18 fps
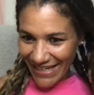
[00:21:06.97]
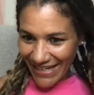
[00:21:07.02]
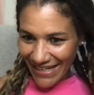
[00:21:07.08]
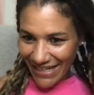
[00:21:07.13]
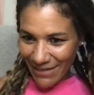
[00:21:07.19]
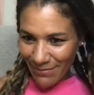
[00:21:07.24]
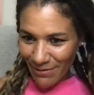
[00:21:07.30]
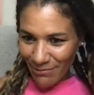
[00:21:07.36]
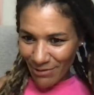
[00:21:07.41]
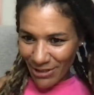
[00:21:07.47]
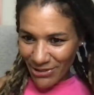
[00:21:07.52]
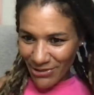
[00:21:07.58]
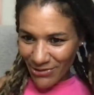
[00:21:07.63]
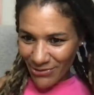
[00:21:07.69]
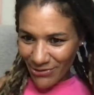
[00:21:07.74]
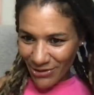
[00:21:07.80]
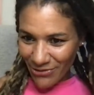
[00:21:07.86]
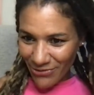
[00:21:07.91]
Link me when
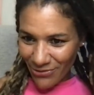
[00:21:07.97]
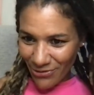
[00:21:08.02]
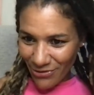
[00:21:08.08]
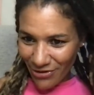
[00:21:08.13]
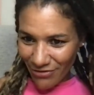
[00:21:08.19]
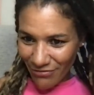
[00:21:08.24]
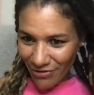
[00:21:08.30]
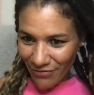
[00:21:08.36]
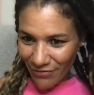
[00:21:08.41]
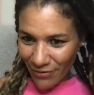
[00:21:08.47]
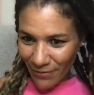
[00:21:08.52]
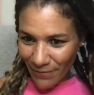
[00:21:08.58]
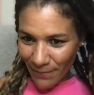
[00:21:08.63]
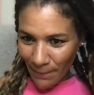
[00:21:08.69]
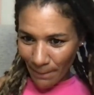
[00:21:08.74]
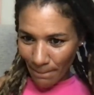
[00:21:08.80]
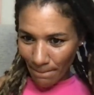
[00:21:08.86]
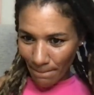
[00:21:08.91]
you go in Roaring River.
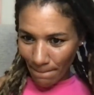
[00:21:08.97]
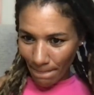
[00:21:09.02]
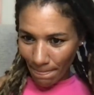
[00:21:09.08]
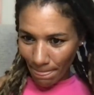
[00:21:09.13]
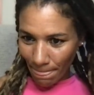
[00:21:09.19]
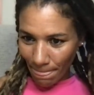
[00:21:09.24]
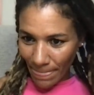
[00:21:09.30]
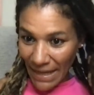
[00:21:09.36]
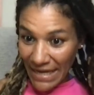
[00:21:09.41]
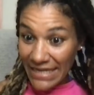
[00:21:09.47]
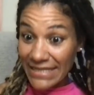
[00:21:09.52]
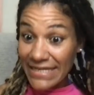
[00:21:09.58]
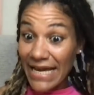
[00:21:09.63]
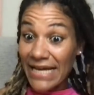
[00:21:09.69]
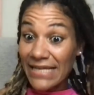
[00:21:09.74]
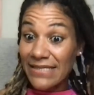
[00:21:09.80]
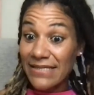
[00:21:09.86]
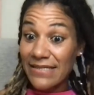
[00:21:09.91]

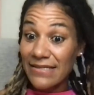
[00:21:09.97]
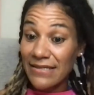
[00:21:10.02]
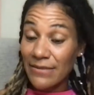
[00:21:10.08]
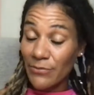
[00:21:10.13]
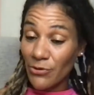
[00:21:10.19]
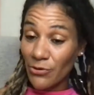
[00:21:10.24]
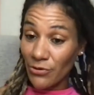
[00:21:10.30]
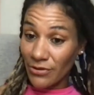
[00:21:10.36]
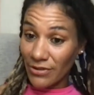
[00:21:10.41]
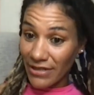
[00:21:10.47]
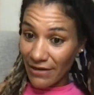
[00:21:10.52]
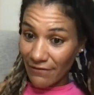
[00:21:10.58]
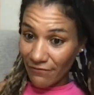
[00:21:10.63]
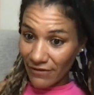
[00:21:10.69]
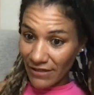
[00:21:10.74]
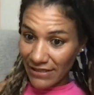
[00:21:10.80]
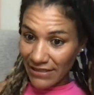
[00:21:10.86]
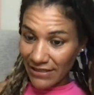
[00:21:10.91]
Yes, Simone,
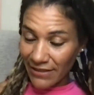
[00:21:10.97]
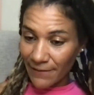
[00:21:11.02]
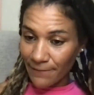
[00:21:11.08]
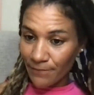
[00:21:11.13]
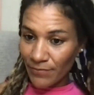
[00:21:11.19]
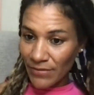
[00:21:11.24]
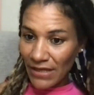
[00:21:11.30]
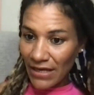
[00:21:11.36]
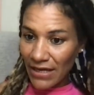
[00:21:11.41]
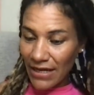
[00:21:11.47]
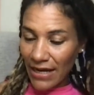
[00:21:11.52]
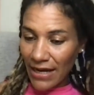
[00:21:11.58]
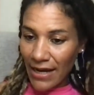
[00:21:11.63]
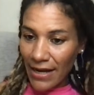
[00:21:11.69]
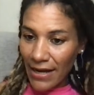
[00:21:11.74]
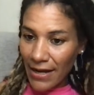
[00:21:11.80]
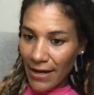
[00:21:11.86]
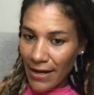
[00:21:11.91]
definitely.
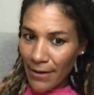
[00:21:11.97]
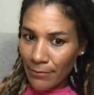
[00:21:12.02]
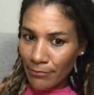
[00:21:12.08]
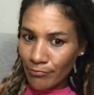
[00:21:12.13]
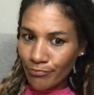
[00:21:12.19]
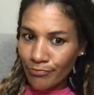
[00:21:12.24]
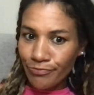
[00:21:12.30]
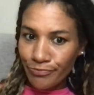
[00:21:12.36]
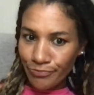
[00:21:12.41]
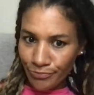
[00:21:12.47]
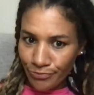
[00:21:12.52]
Um,